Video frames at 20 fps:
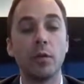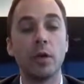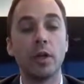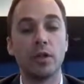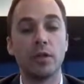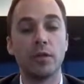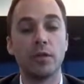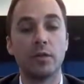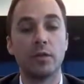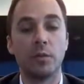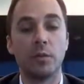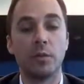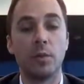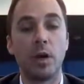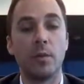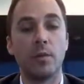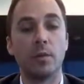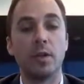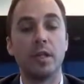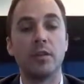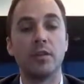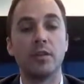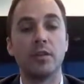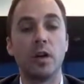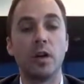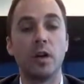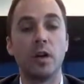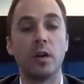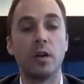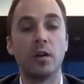of those properties
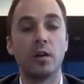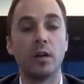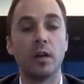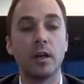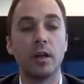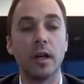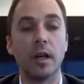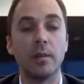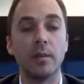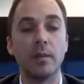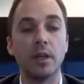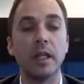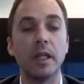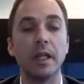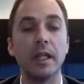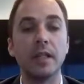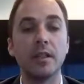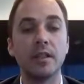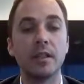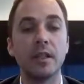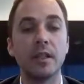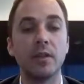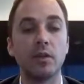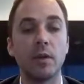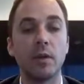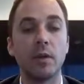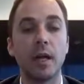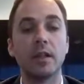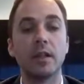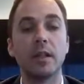are leased and
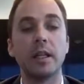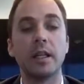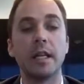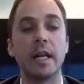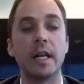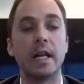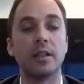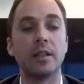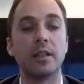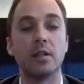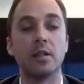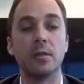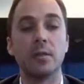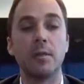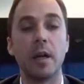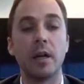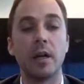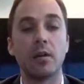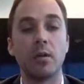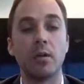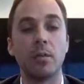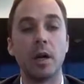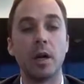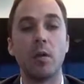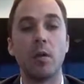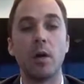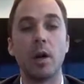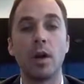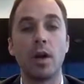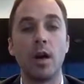directly connected to medical
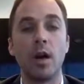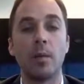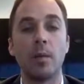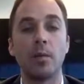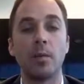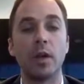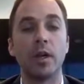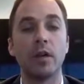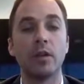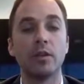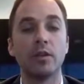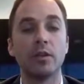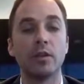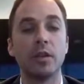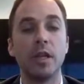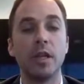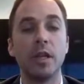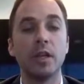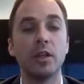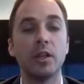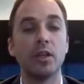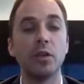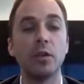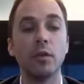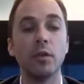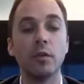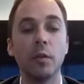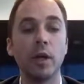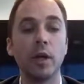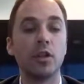marijuana operators, 2
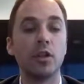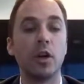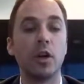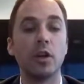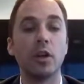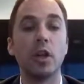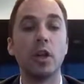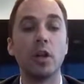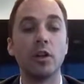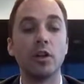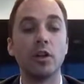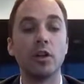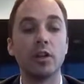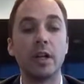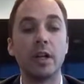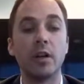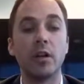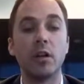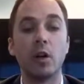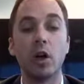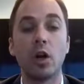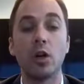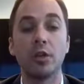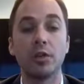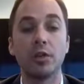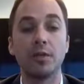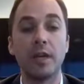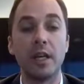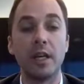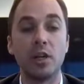of which are large-scale
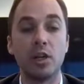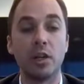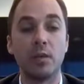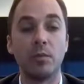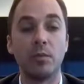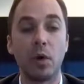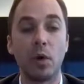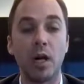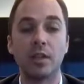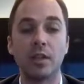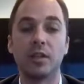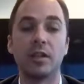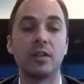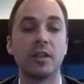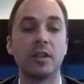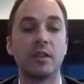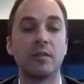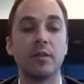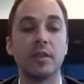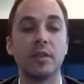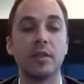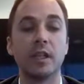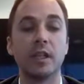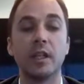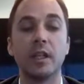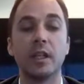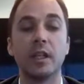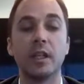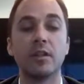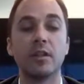cultivation processing
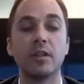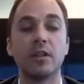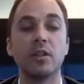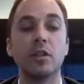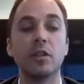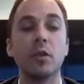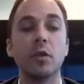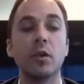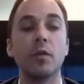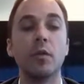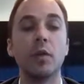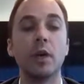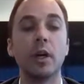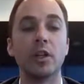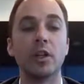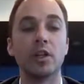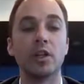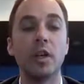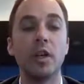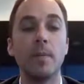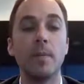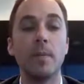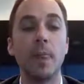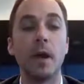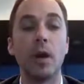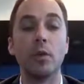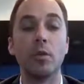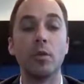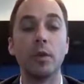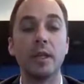facilities, and 2 of which
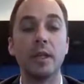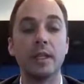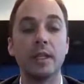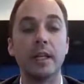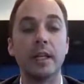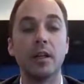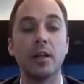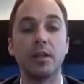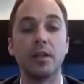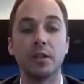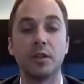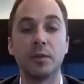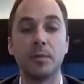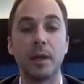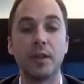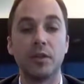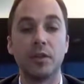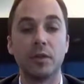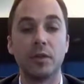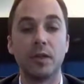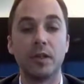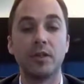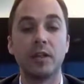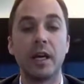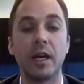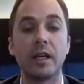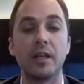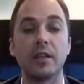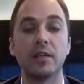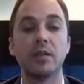are retail dispensary
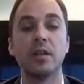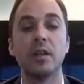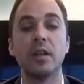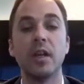sites.